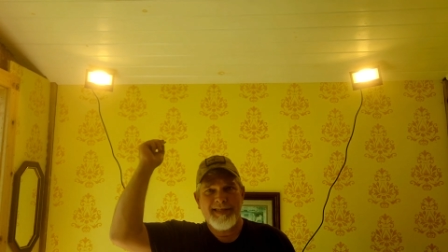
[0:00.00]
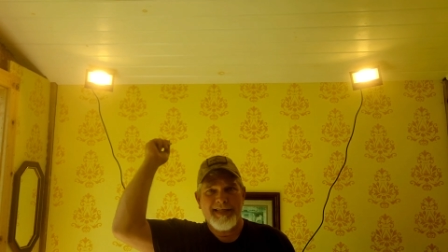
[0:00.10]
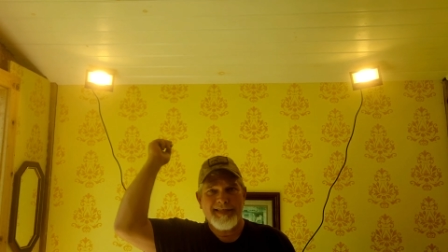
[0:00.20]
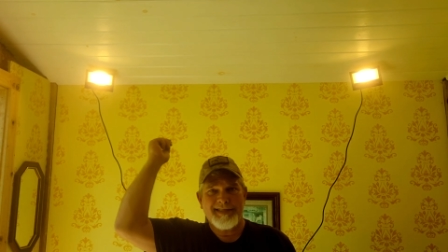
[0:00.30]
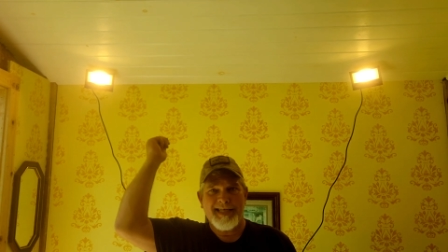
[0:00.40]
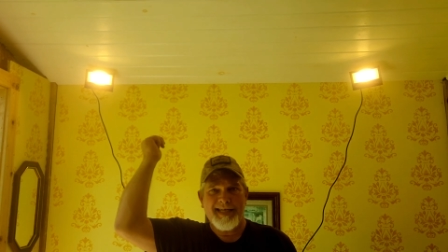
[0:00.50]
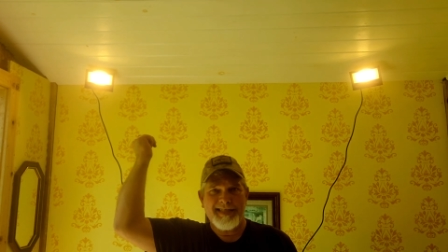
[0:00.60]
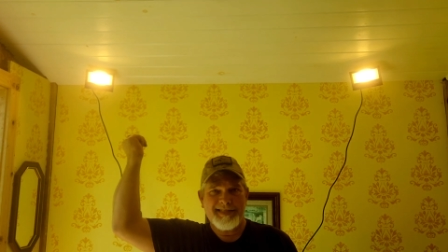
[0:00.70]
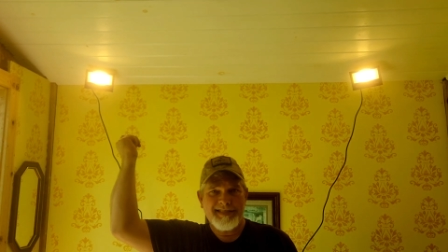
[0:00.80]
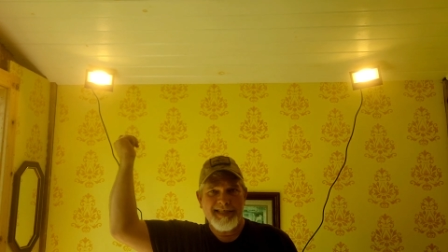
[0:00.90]
like I said,
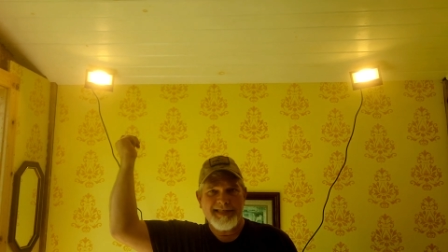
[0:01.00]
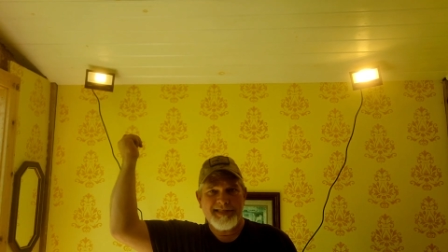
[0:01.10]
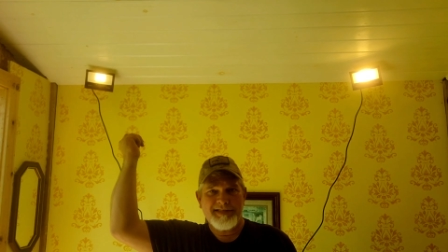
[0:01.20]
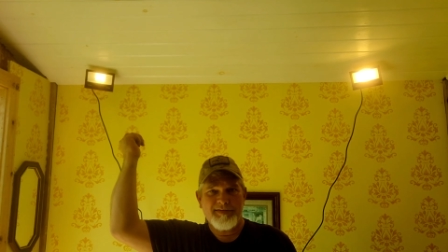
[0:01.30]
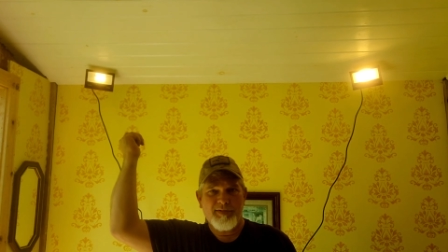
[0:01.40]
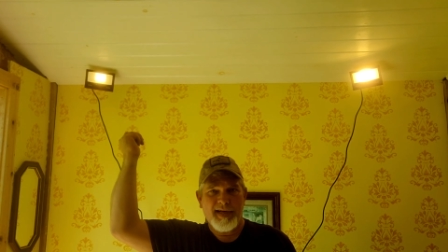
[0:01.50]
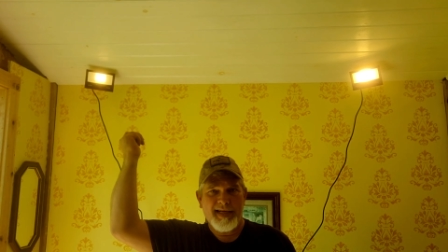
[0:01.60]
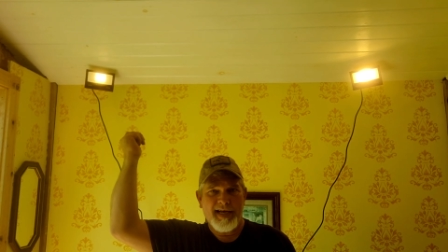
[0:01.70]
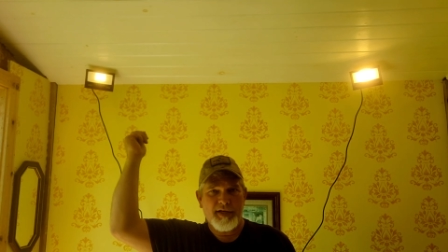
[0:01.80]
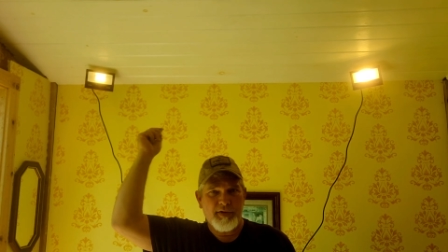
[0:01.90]
it's what I
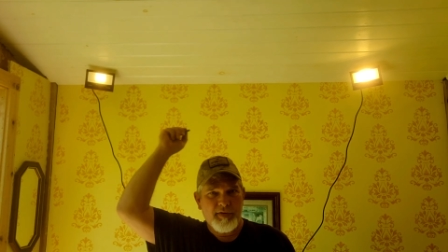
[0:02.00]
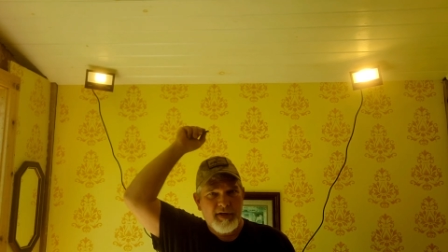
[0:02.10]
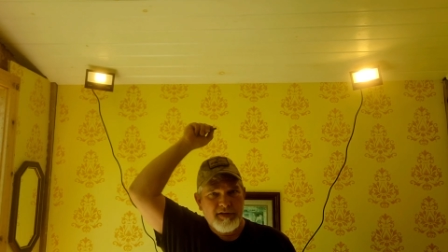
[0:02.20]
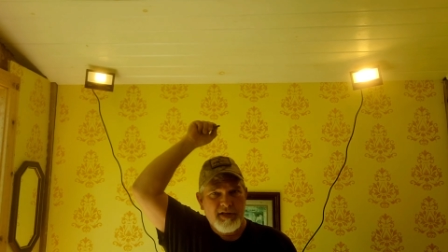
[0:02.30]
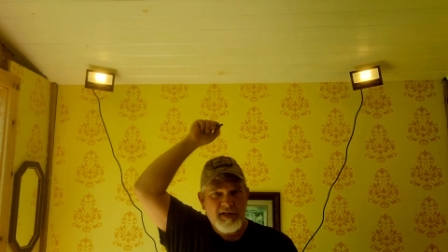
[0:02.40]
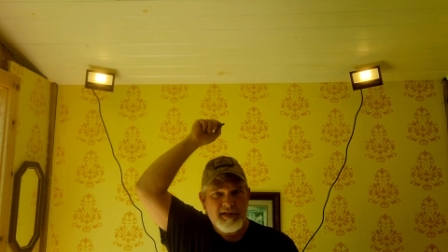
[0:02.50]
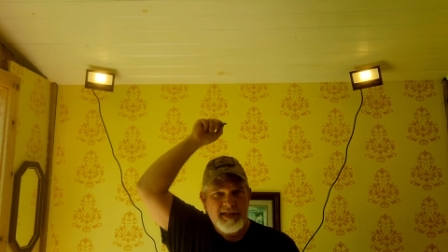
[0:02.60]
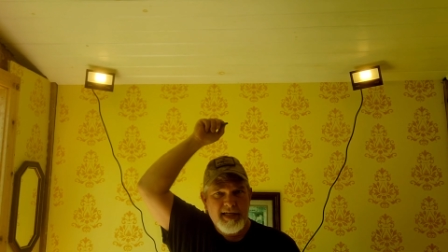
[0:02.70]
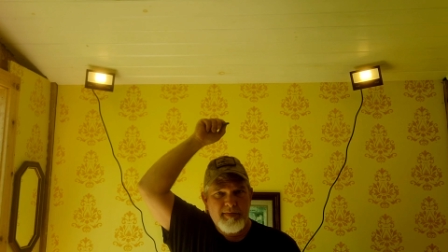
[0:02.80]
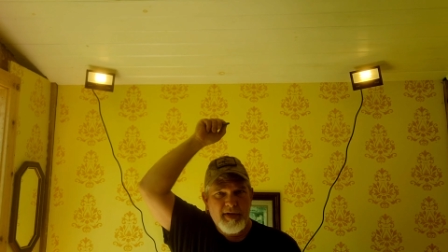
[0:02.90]
got to do. There's a little
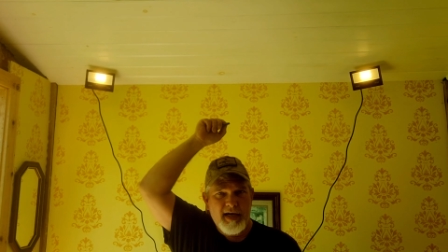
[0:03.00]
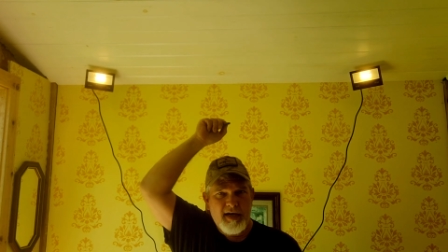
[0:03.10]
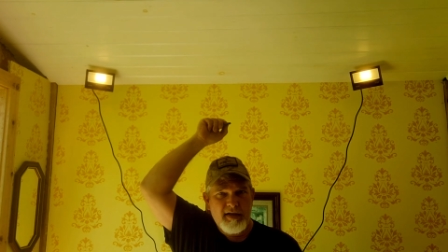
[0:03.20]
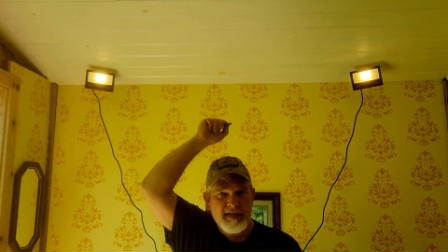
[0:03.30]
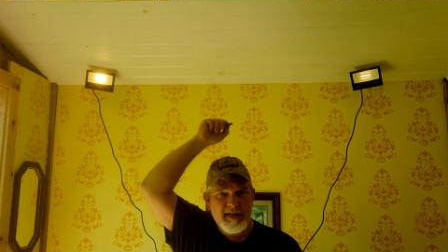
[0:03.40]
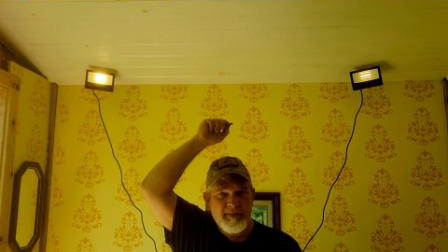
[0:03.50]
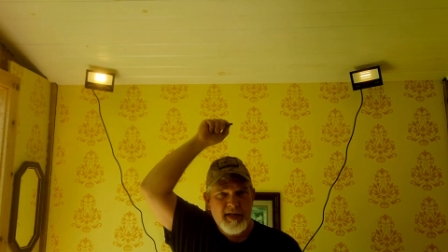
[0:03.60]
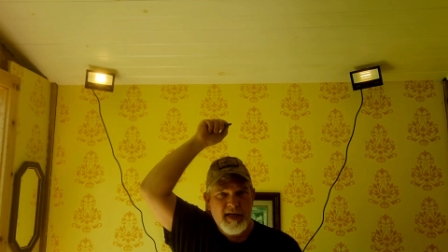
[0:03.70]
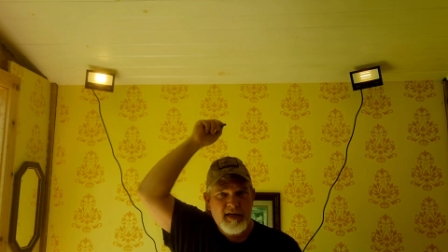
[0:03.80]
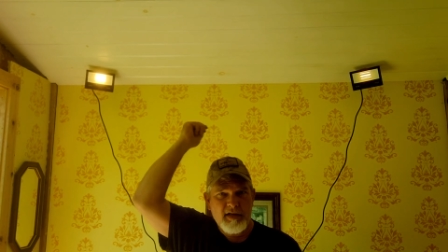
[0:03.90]
dim there, a
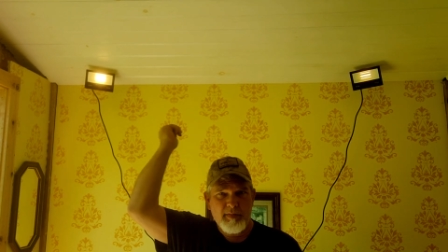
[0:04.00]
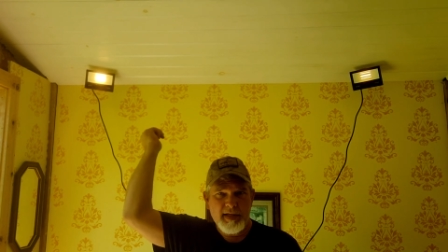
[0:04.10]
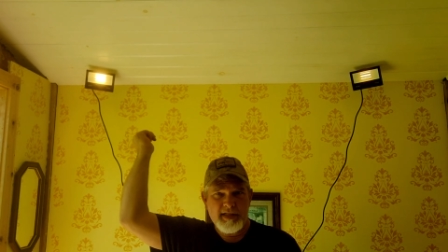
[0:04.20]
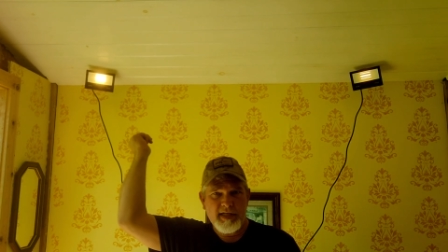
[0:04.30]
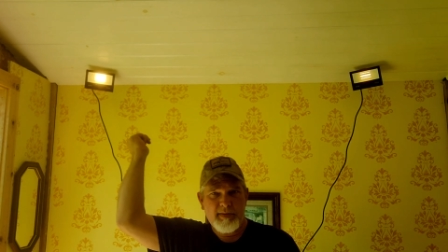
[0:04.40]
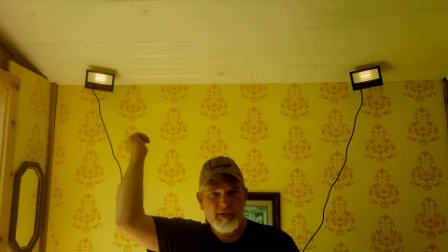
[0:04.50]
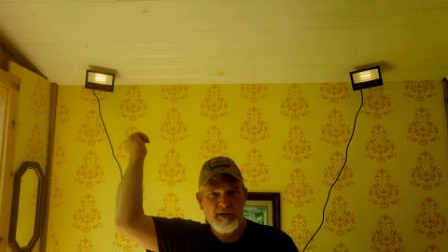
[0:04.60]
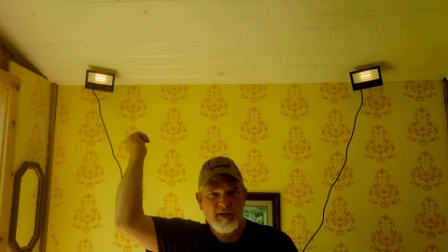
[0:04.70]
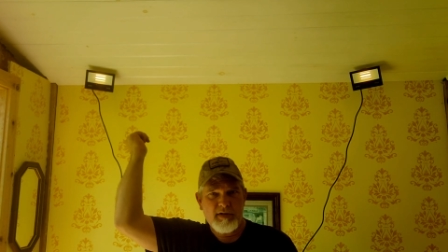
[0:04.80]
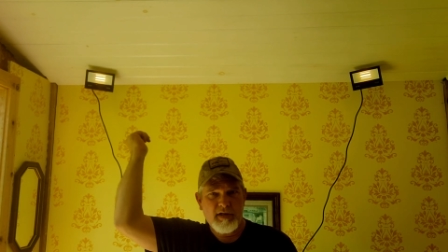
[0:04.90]
little bit
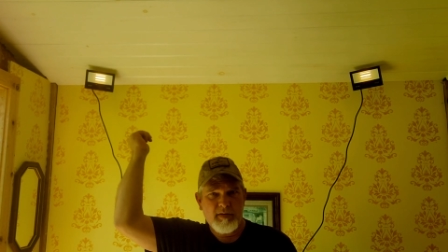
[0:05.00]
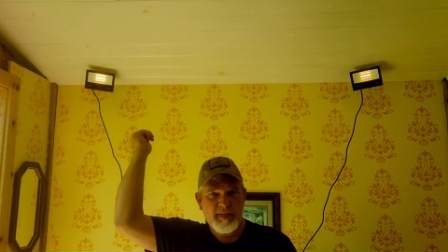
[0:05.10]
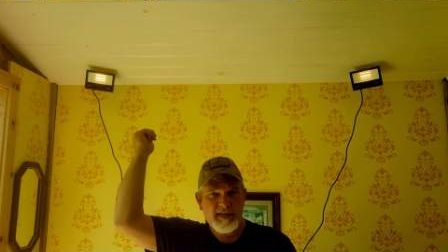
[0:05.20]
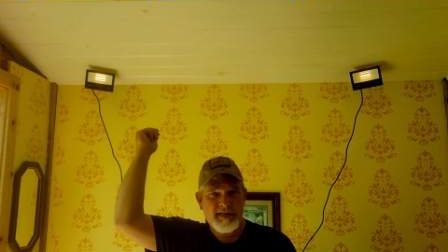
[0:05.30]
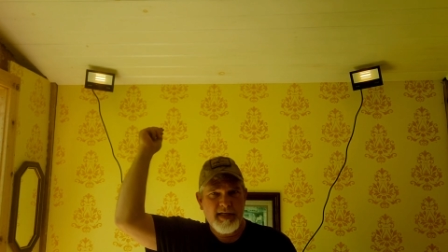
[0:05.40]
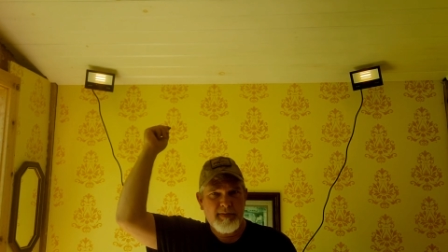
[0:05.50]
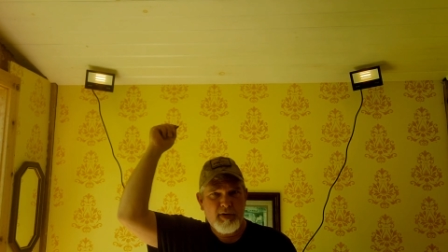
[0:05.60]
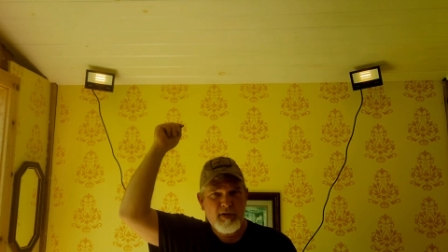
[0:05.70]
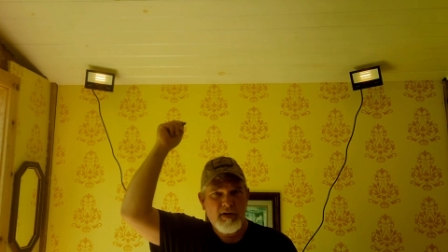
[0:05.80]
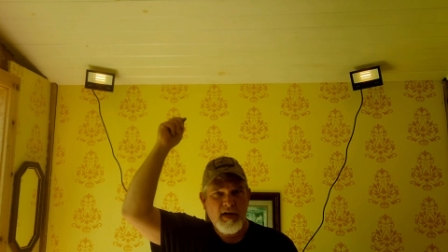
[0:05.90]
dimmer, a little bit
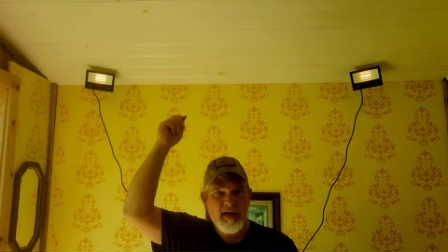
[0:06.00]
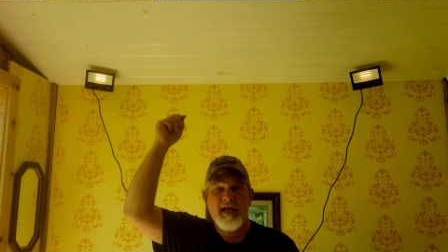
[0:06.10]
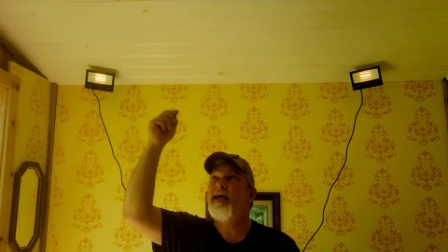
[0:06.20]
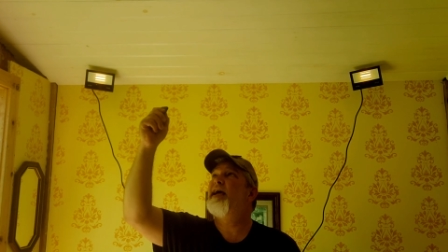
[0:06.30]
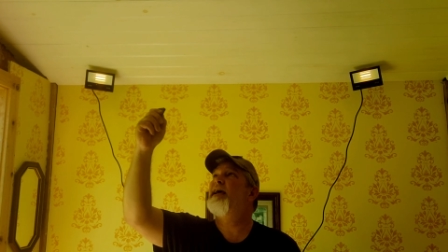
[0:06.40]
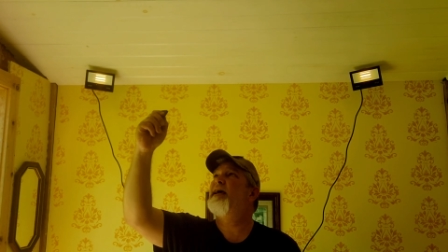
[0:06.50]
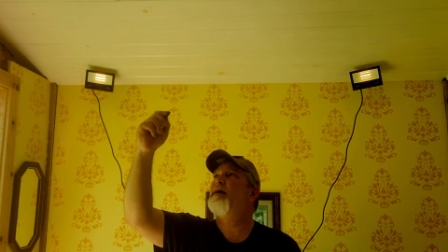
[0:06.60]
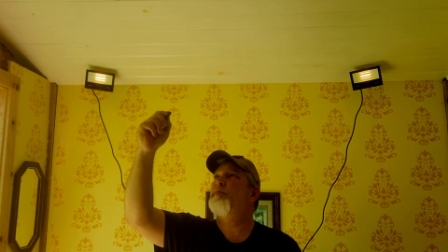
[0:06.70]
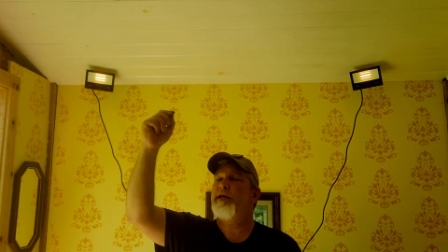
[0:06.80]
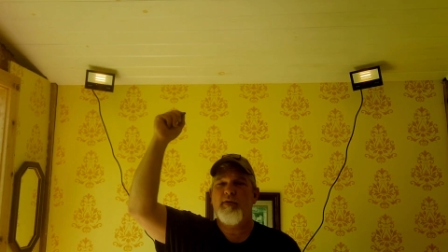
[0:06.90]
dimmer,
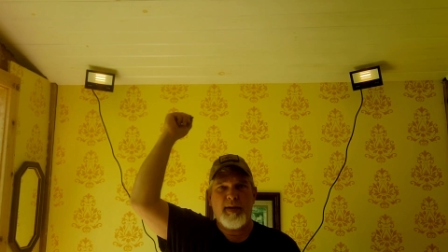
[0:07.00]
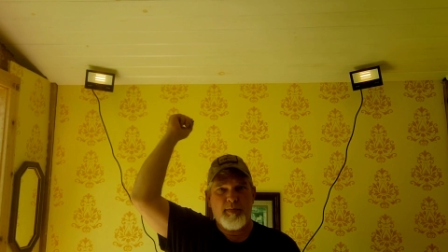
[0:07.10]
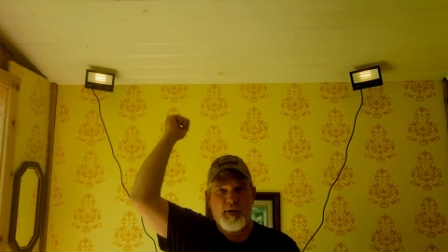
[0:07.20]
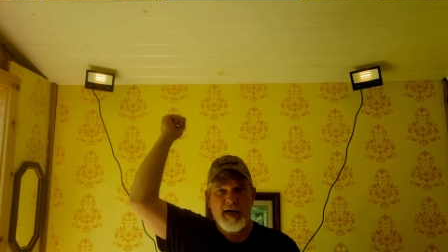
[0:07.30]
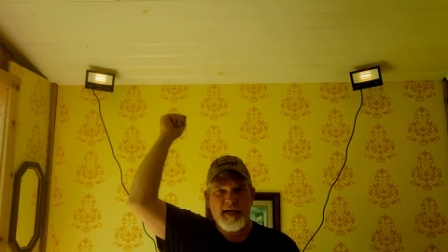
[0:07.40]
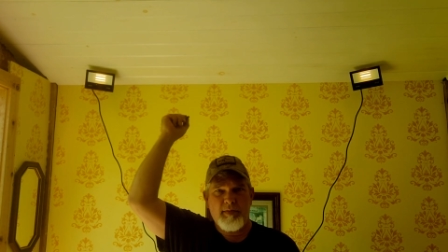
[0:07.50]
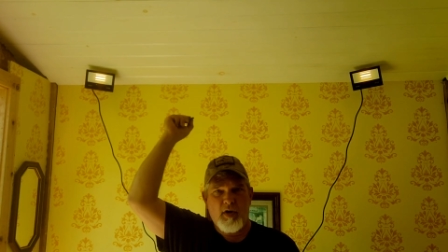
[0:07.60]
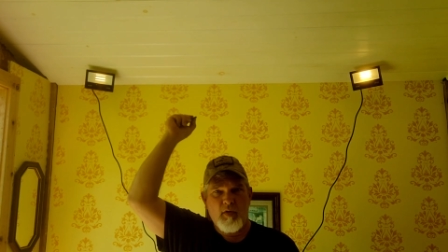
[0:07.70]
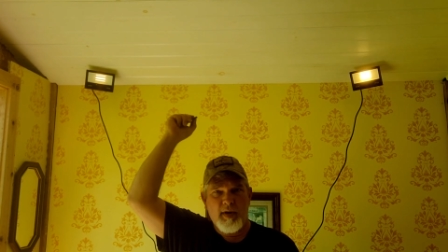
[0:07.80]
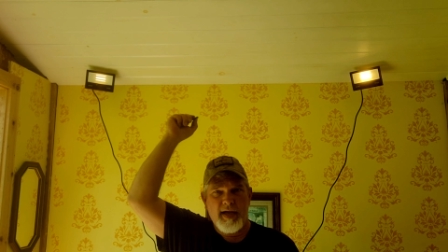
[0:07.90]
and we can go ahead and brighten them
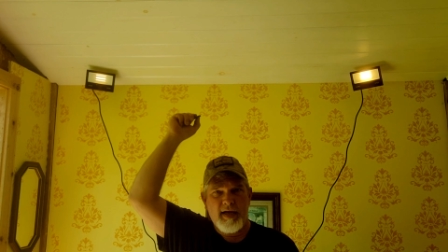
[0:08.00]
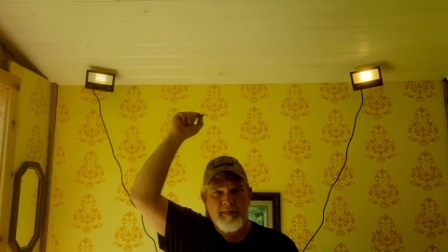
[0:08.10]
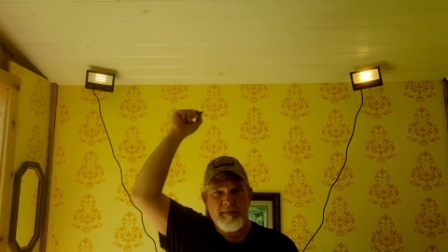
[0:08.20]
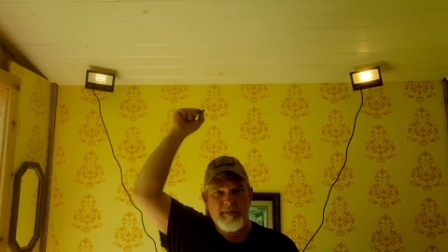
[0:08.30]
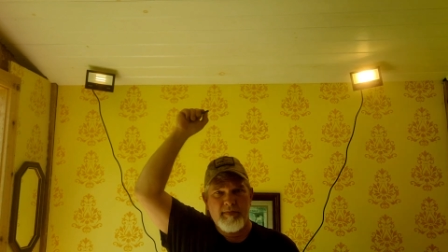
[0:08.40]
all the way up.